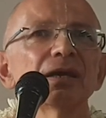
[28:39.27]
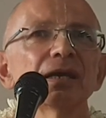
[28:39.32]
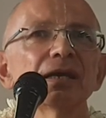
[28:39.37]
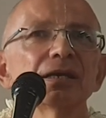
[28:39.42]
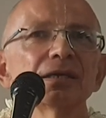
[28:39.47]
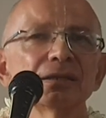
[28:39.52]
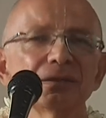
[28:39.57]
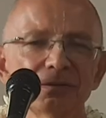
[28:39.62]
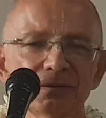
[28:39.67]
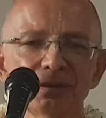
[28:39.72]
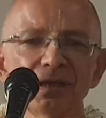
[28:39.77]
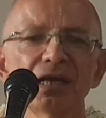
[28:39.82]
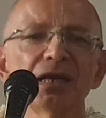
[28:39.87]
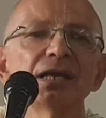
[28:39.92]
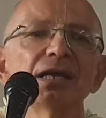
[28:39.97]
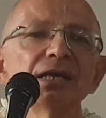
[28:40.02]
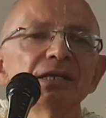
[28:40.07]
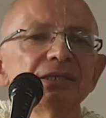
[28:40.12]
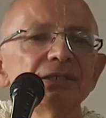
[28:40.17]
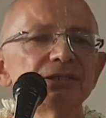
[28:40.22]

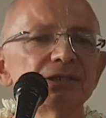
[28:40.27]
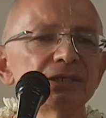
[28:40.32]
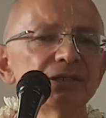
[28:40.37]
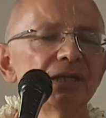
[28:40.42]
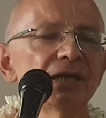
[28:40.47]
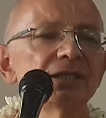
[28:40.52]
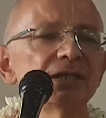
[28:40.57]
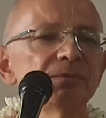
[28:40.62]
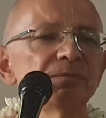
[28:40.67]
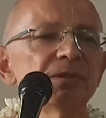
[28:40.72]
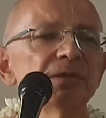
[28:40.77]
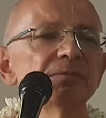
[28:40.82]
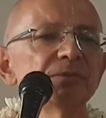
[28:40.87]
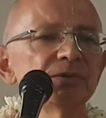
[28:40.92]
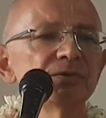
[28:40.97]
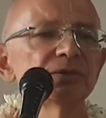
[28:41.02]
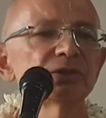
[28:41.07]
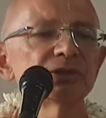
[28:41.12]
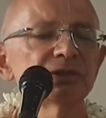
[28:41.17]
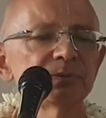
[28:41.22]
Narahari Chaitanya Prabhu
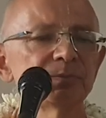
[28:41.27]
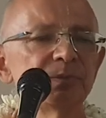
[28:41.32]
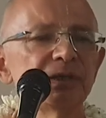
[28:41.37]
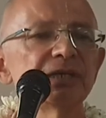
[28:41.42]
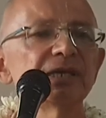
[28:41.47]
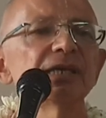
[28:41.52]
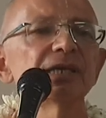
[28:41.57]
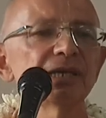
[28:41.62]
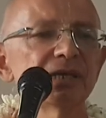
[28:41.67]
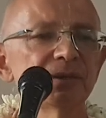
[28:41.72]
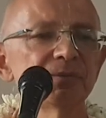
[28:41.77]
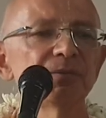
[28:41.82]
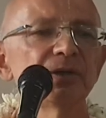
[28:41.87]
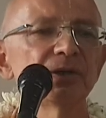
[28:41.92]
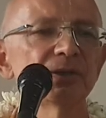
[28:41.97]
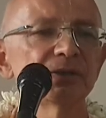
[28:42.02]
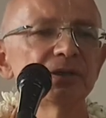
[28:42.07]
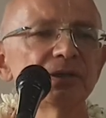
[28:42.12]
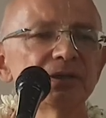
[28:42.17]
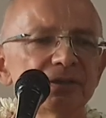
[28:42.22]
was speaking
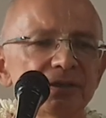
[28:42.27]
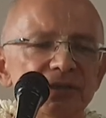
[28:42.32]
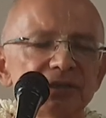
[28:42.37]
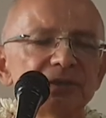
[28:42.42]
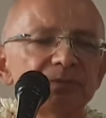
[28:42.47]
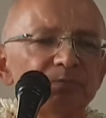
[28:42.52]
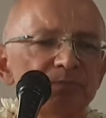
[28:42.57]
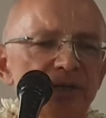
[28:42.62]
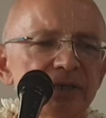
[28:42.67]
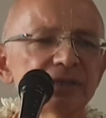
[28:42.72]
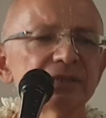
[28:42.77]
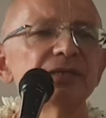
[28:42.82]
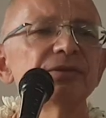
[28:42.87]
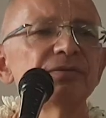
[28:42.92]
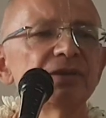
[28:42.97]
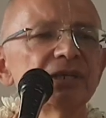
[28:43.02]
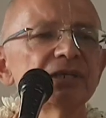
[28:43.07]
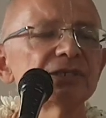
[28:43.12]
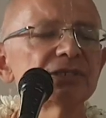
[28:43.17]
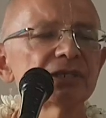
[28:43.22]
about this Bhakti
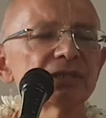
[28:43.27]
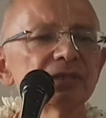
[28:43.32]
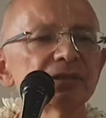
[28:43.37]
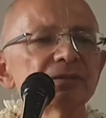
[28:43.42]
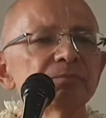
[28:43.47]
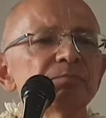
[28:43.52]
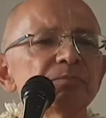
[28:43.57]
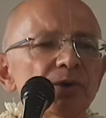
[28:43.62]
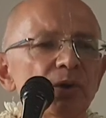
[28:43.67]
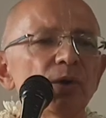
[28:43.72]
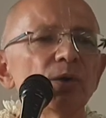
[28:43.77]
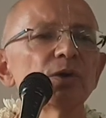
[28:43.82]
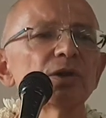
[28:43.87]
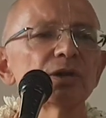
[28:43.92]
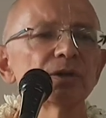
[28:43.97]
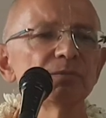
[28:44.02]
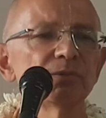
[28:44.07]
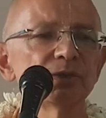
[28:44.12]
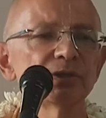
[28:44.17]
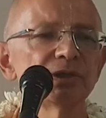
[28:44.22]
Vriksha
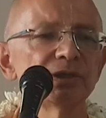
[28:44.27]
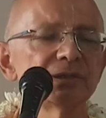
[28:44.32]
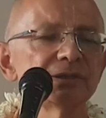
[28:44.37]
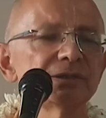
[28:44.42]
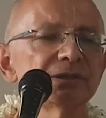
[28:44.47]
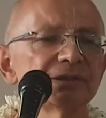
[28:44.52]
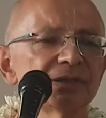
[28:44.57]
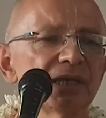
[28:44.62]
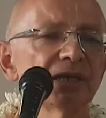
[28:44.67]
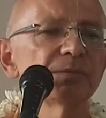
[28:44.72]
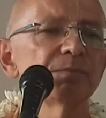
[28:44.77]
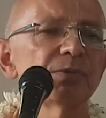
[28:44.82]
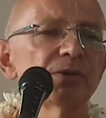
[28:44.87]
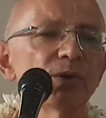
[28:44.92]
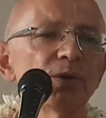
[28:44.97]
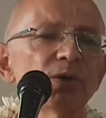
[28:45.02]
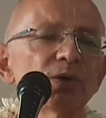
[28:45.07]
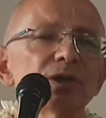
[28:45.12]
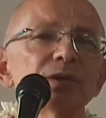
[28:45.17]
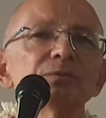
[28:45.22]
program, or this cell
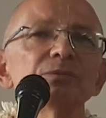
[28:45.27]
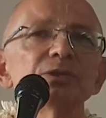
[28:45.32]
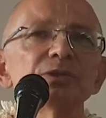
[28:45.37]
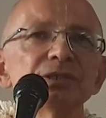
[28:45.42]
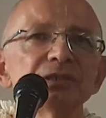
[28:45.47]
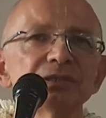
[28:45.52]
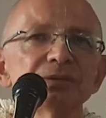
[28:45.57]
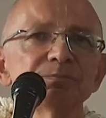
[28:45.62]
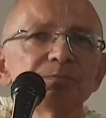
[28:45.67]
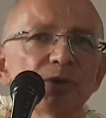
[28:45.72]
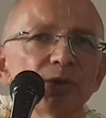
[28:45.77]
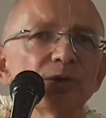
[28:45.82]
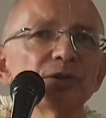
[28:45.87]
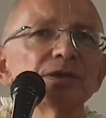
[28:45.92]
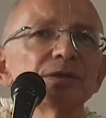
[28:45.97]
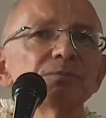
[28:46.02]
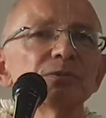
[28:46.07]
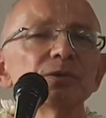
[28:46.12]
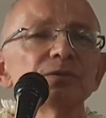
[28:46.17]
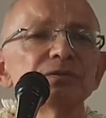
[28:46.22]
program, or this
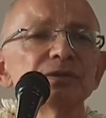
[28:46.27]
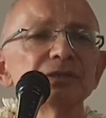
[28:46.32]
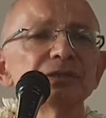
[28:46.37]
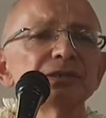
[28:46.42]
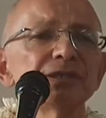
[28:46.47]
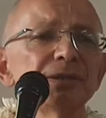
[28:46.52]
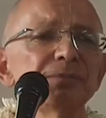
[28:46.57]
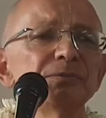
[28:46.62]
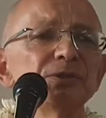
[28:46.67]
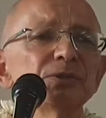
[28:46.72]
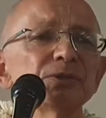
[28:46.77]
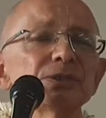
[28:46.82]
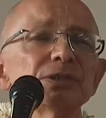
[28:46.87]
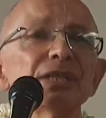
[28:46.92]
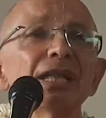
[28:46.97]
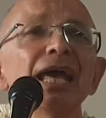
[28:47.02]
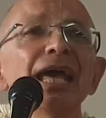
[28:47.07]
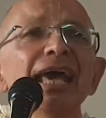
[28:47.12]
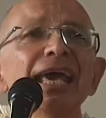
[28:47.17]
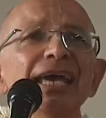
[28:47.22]
program of
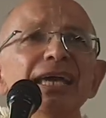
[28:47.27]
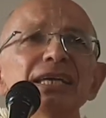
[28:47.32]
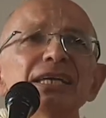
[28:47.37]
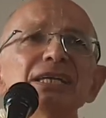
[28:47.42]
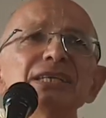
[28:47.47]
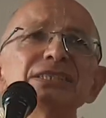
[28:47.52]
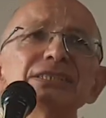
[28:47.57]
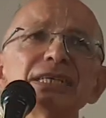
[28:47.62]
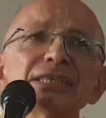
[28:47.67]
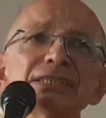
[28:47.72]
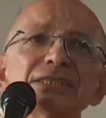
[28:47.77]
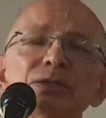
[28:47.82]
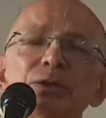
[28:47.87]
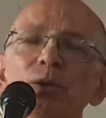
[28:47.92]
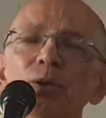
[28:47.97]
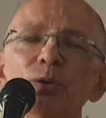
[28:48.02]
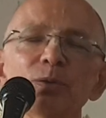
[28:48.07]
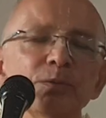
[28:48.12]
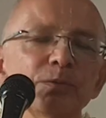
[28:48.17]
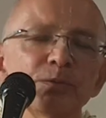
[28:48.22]
distribution. He just
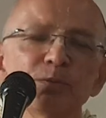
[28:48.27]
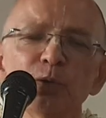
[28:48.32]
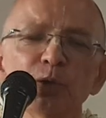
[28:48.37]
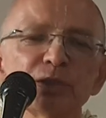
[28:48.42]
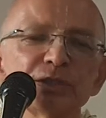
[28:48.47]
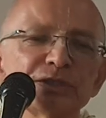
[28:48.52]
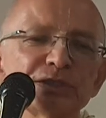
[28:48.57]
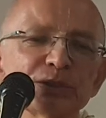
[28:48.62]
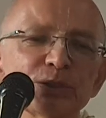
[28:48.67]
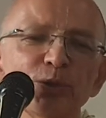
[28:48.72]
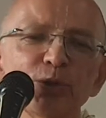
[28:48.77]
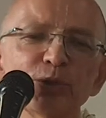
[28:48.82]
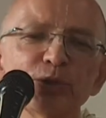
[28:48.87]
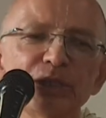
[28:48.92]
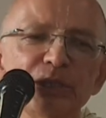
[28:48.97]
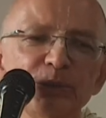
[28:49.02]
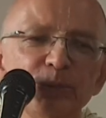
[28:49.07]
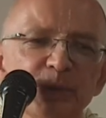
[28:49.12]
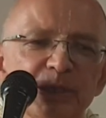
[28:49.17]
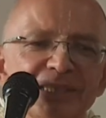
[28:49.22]
wants
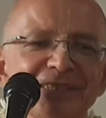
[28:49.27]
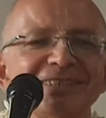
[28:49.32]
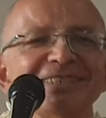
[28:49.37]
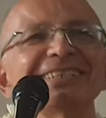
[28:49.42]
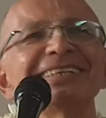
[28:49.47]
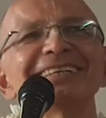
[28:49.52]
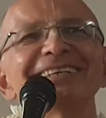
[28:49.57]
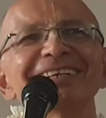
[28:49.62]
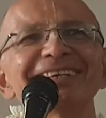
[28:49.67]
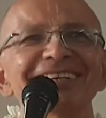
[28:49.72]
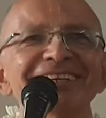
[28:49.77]
only one thing.